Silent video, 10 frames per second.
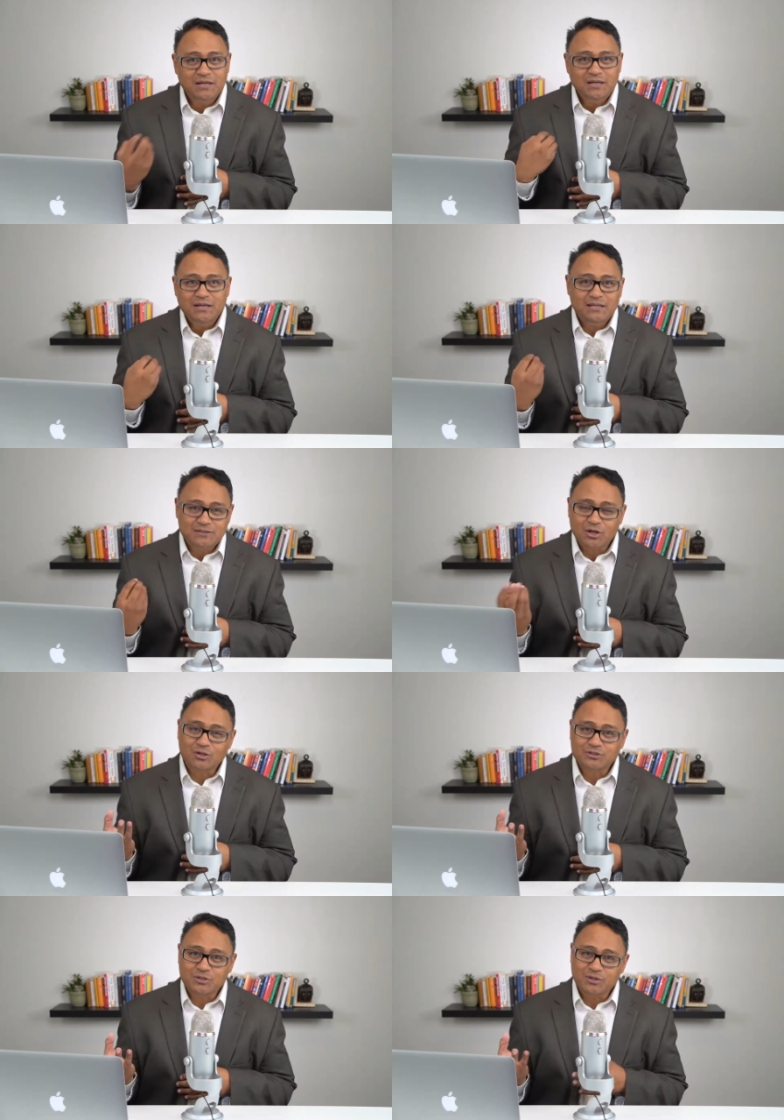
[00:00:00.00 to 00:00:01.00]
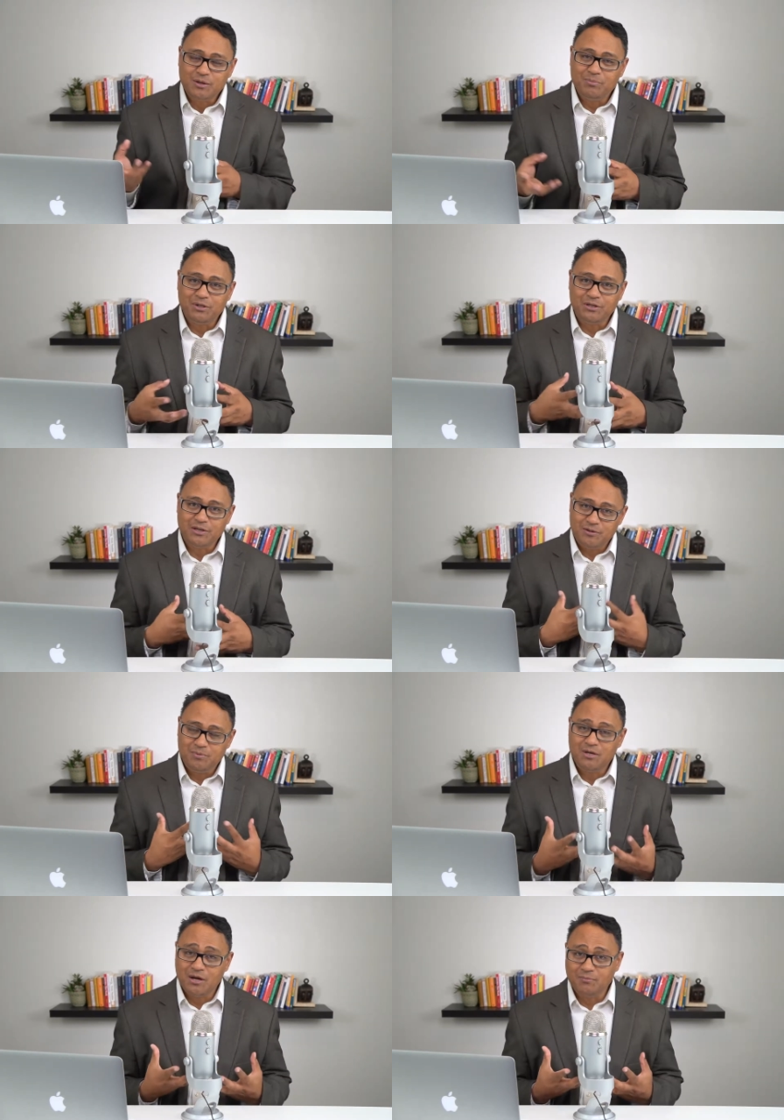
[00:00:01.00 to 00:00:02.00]
is also the ability to be
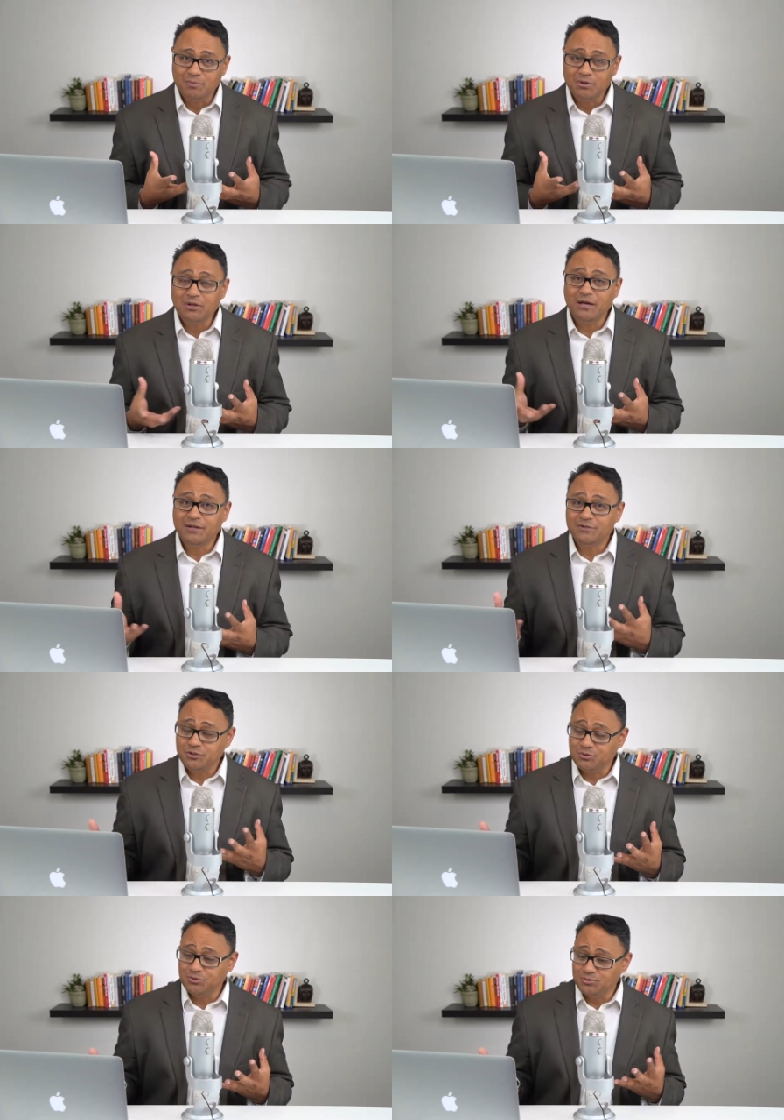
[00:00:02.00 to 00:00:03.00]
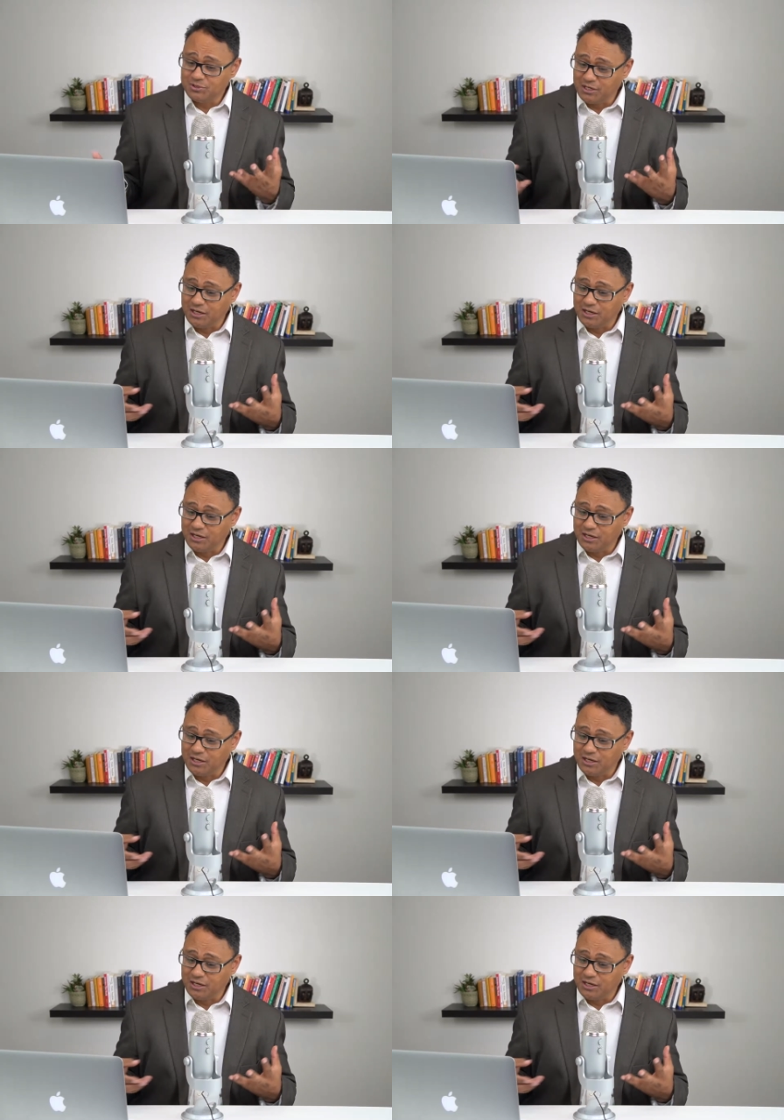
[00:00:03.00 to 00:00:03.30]
humble and to say,